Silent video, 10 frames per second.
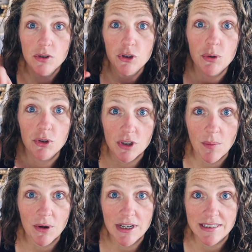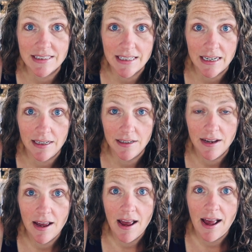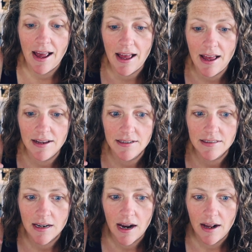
to summarize a scene and